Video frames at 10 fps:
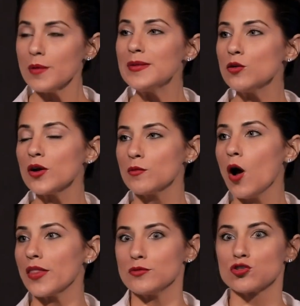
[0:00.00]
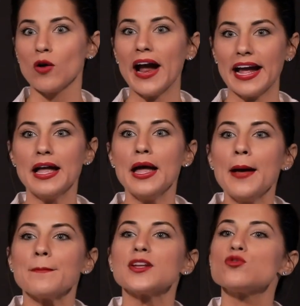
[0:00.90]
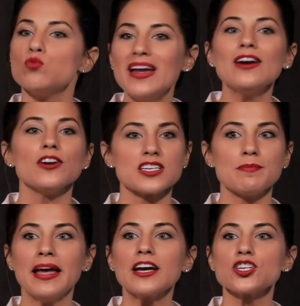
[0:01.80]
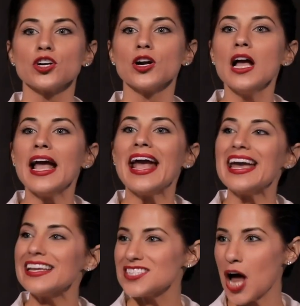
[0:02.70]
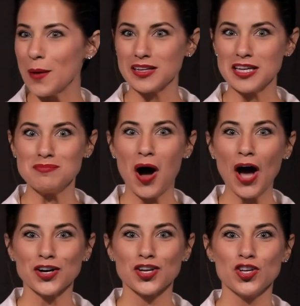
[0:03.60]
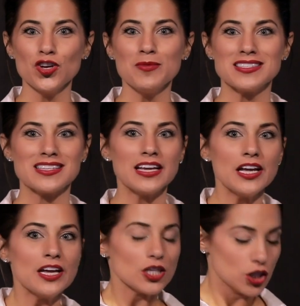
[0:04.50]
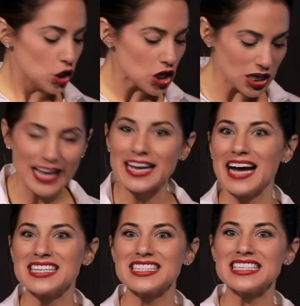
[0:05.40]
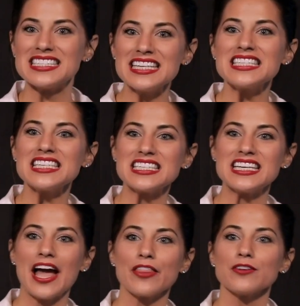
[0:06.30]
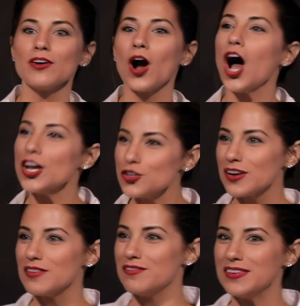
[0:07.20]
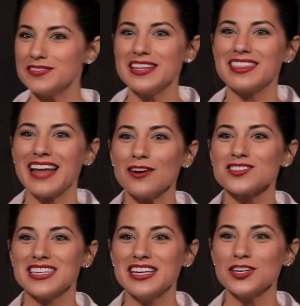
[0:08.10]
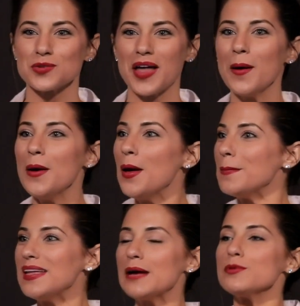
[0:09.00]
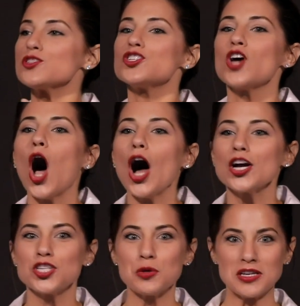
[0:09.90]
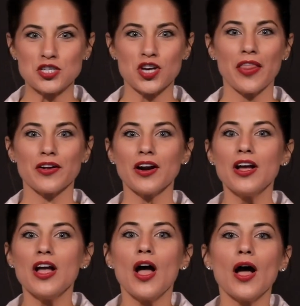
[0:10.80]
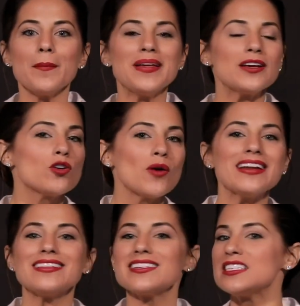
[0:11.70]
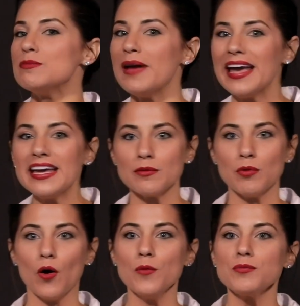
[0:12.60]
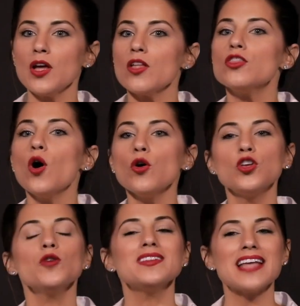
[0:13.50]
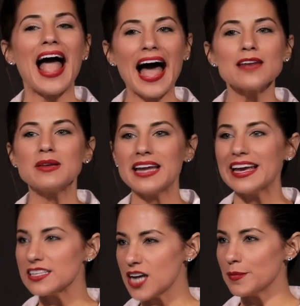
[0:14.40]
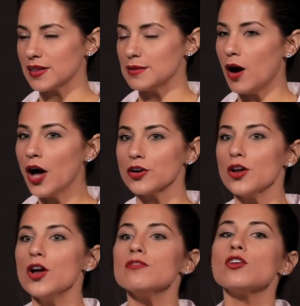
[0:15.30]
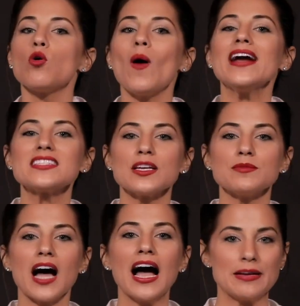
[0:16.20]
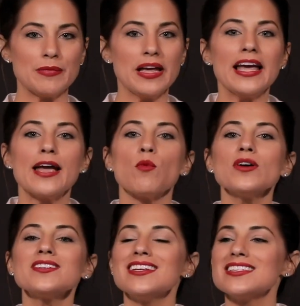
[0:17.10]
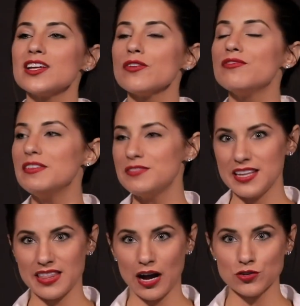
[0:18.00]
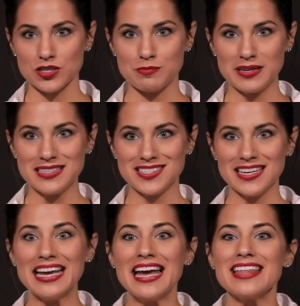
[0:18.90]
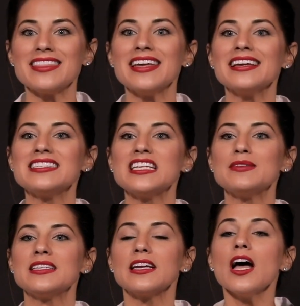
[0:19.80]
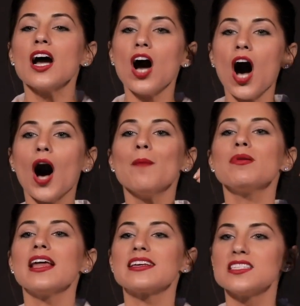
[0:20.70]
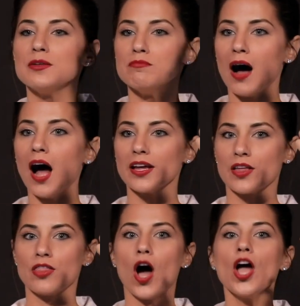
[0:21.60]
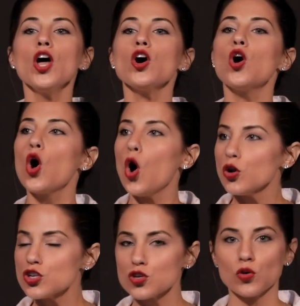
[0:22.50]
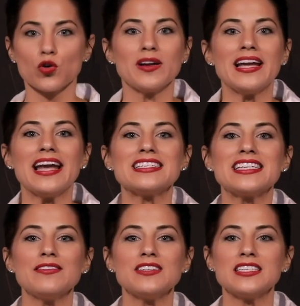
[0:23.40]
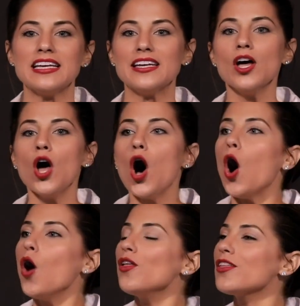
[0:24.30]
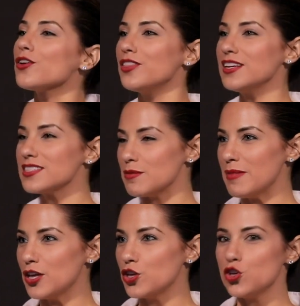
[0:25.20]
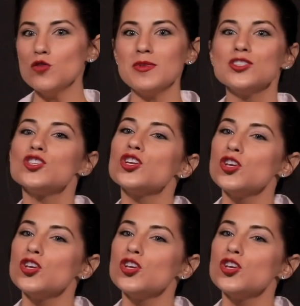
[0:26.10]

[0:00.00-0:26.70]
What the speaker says: I mean, don't get me wrong, that was great, but it's weird to picture anatomically modern humans that look like us existing together for 150,000 years without being able to talk to each other. I mean, granted, that's debatable. Though humans had been anatomically modern for quite some time, it wasn't until 50,000 BC that they exhibited complex symbolic thought, cultural creativity, and all the other things that make humans